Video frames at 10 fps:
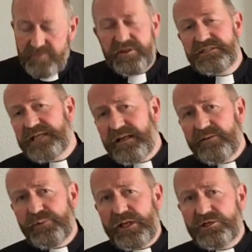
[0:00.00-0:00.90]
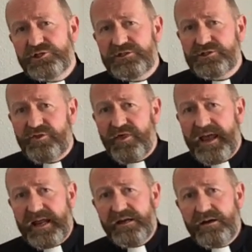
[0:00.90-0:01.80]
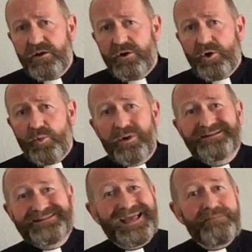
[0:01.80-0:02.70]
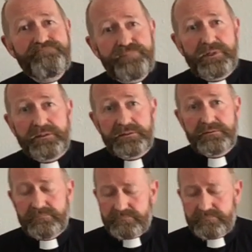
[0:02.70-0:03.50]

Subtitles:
The celebrations then were tempered.